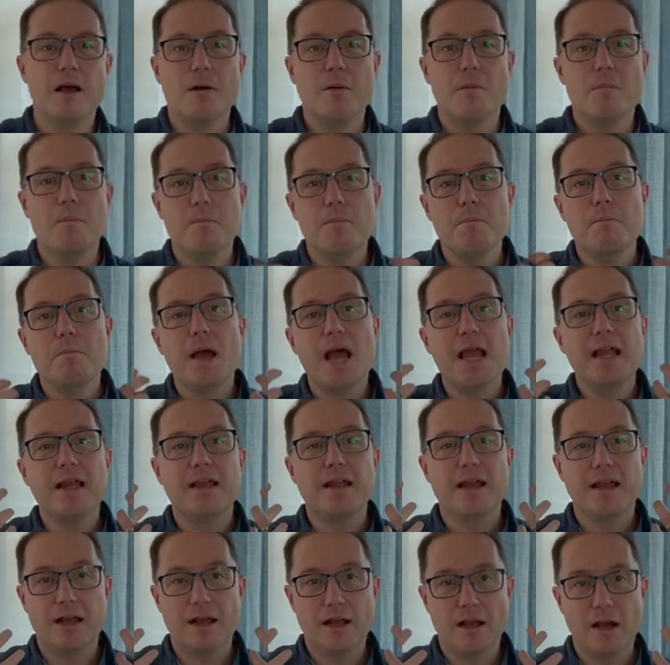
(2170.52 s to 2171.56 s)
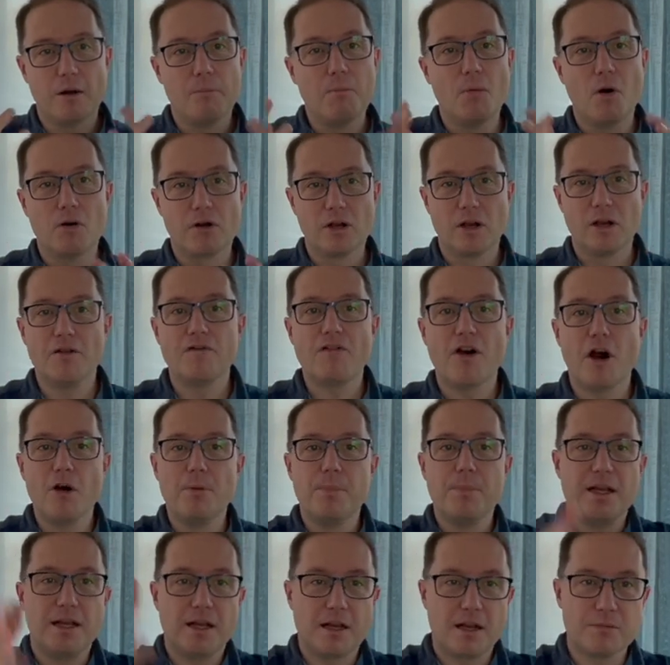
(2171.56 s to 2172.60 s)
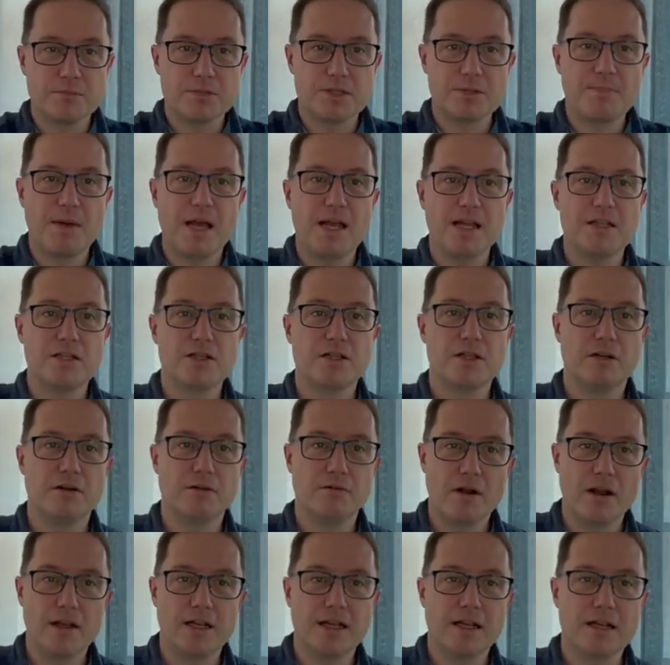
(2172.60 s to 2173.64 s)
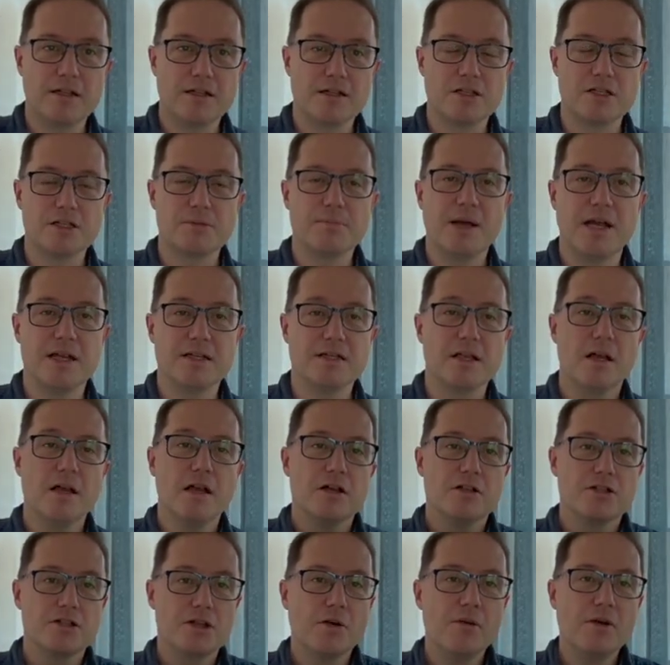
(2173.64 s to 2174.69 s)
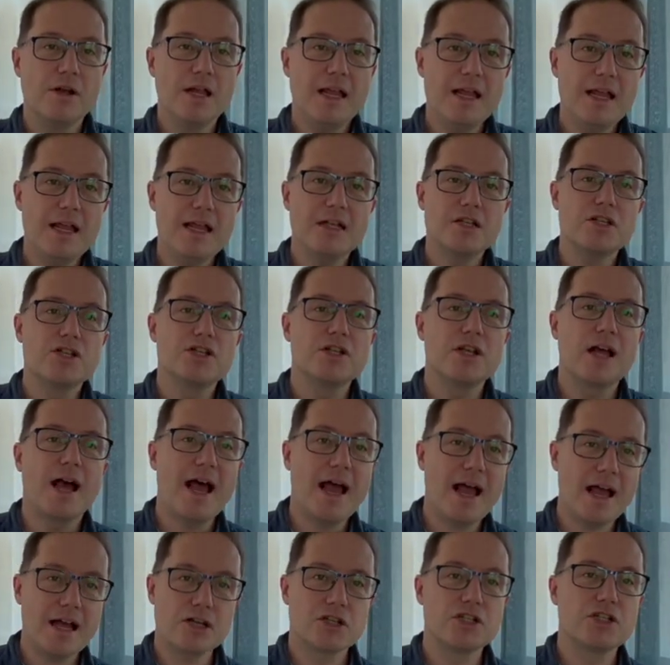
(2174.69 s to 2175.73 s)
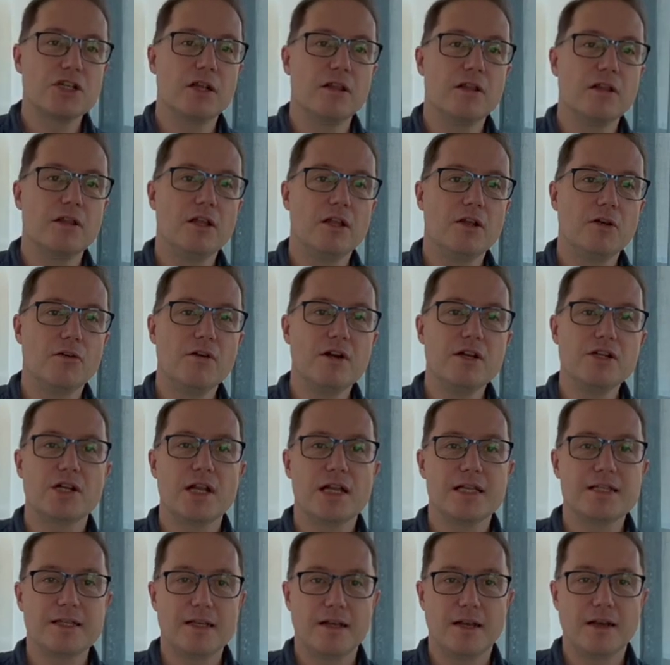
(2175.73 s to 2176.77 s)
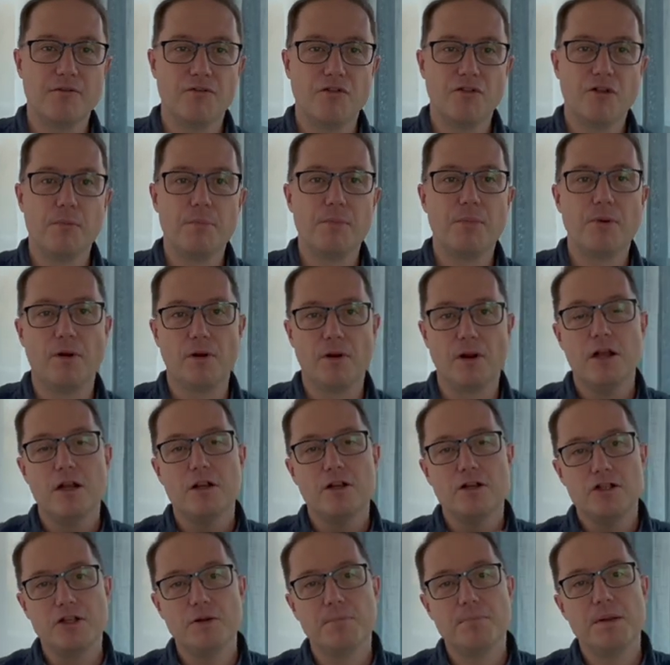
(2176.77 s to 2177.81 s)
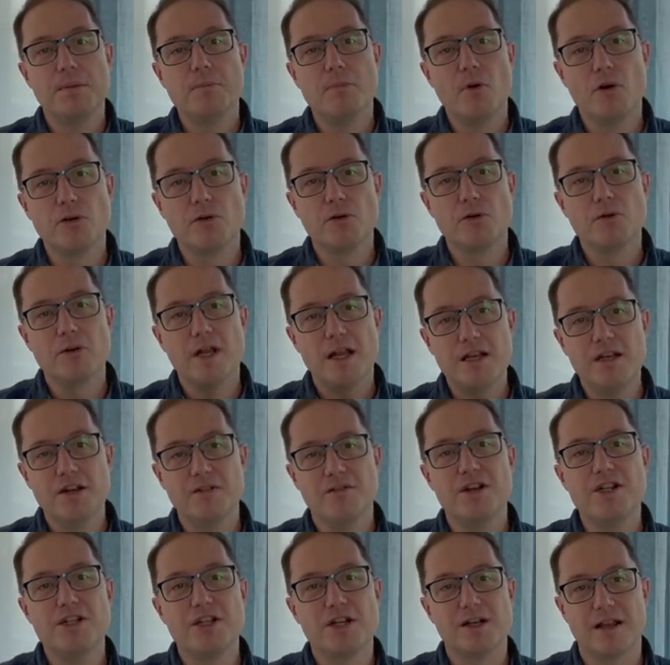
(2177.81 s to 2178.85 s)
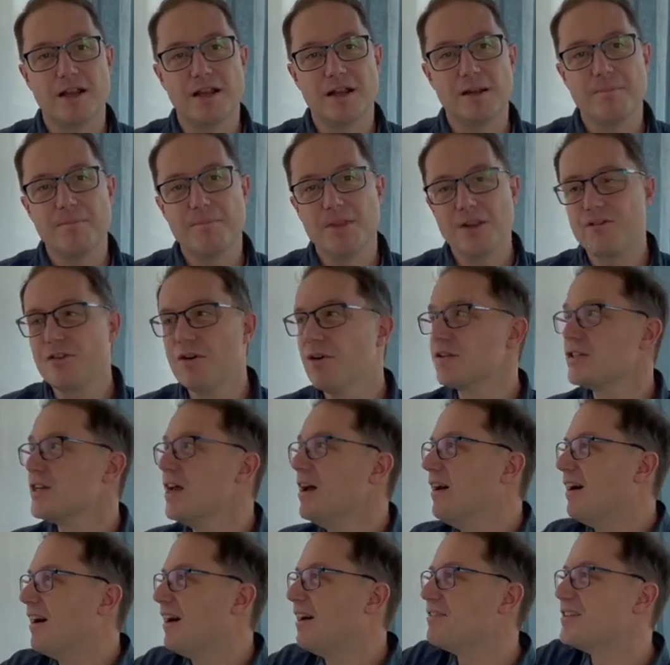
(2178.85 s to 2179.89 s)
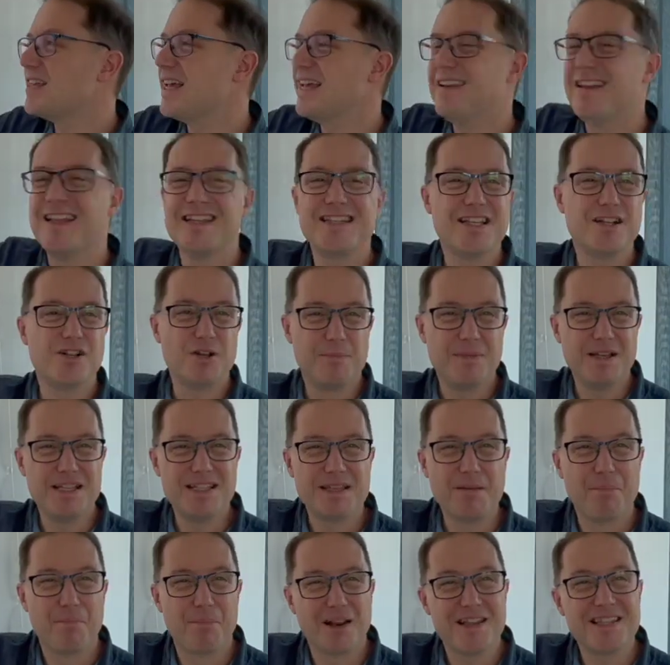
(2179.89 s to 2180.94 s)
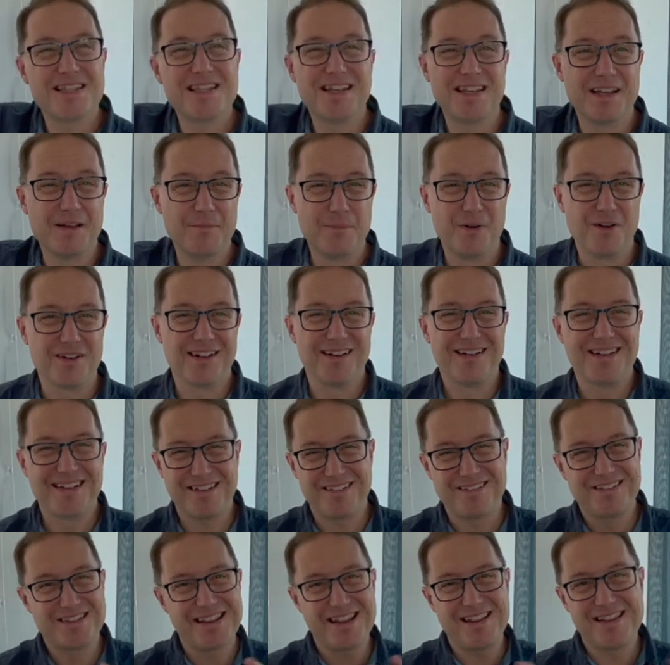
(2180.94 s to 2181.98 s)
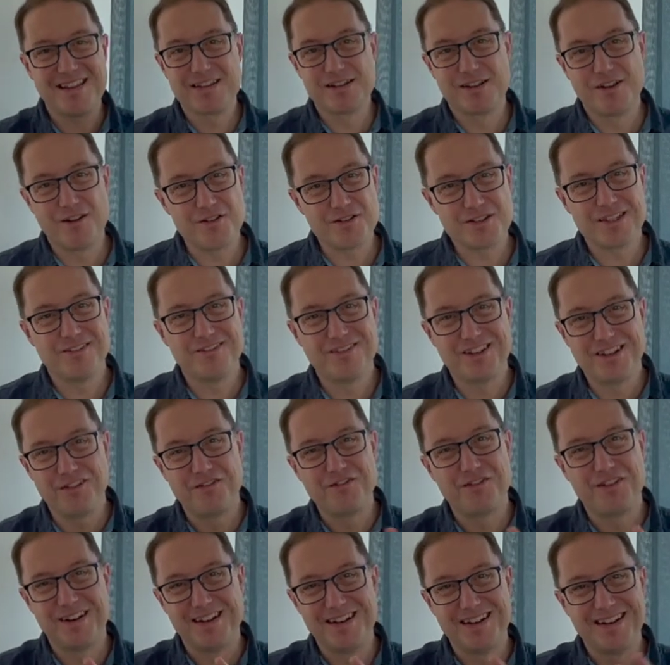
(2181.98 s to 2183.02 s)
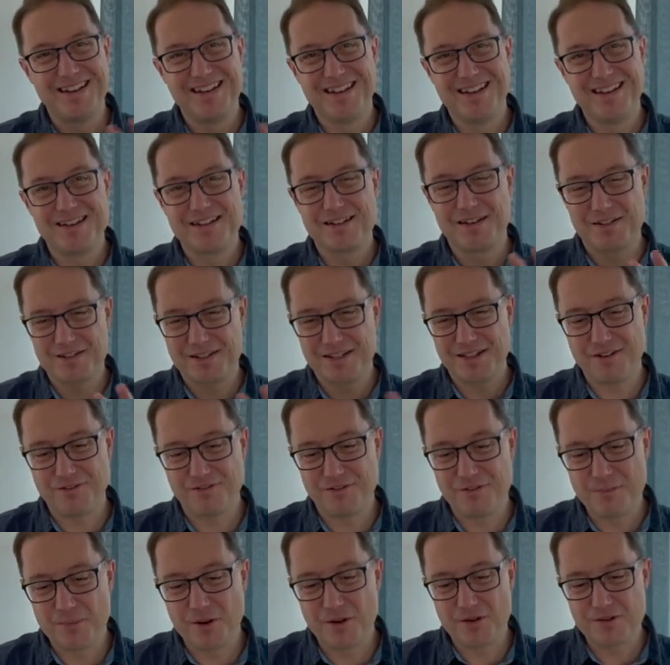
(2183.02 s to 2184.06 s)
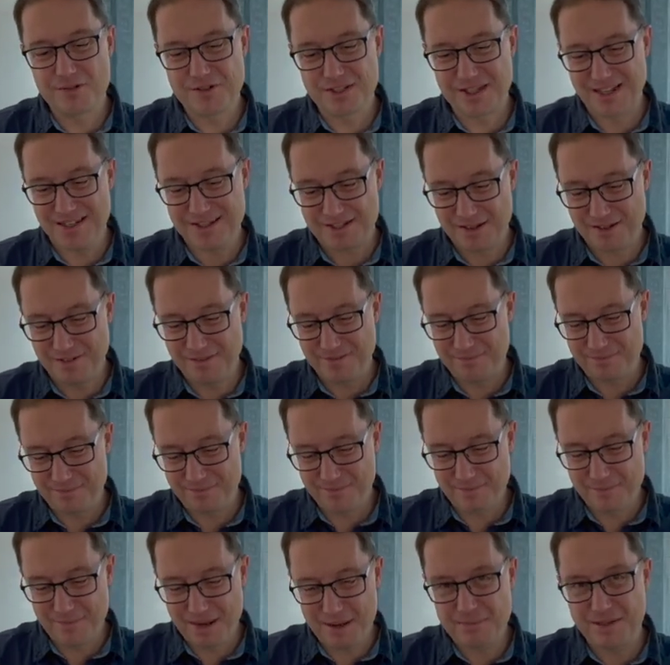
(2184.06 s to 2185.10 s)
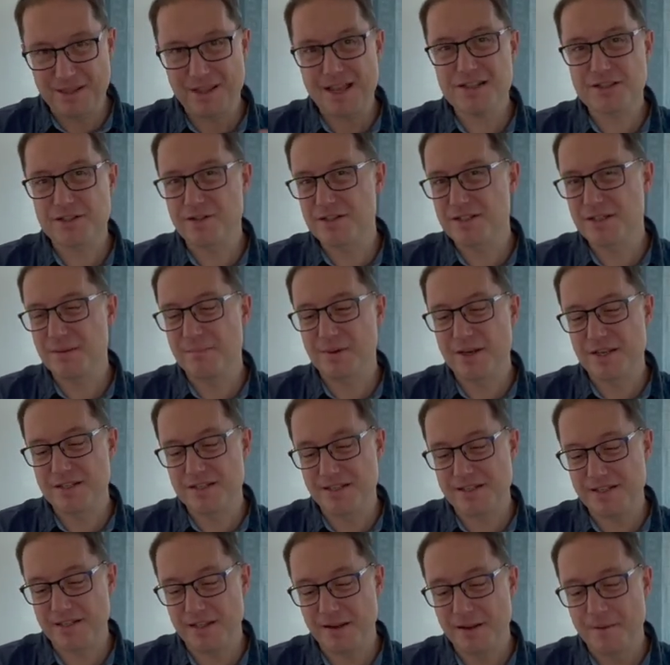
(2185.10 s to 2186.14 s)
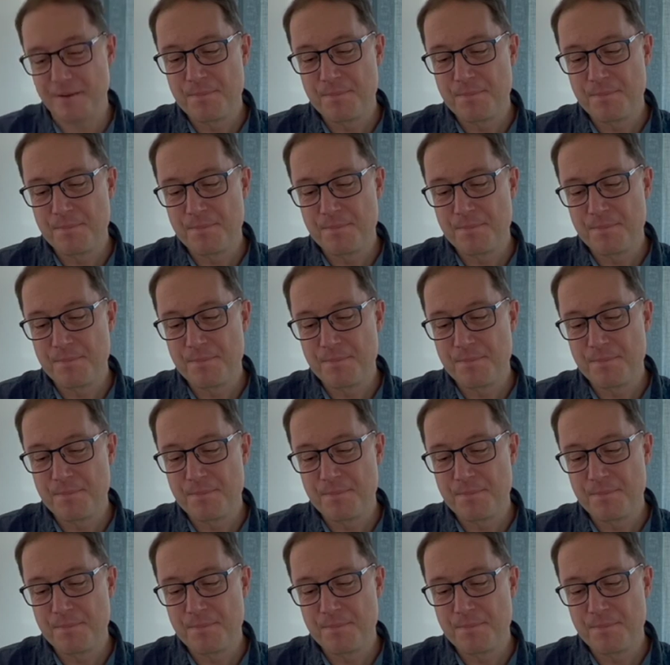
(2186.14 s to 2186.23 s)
making a model of opening up space and running into space. So each action that you're interested in football should be modeled individually. Of course, I've said this, it should be simplicity in model, and I've said there's lots of different models here, so maybe that's not simplicity.